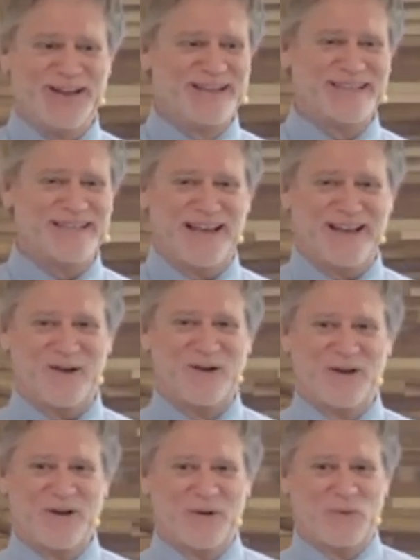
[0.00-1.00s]
He like,
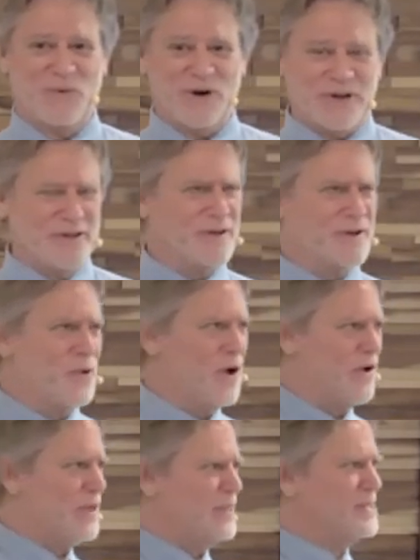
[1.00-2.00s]
what are the
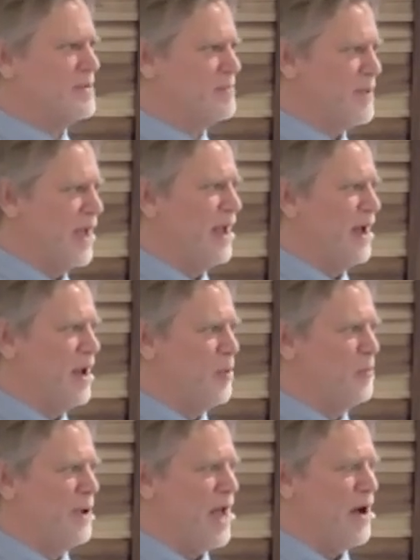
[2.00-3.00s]
qualities of my
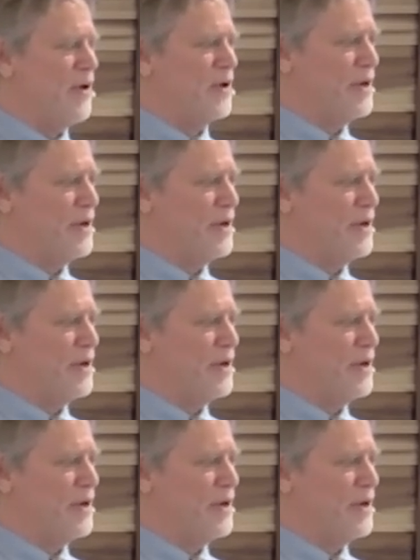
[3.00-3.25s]
higher power?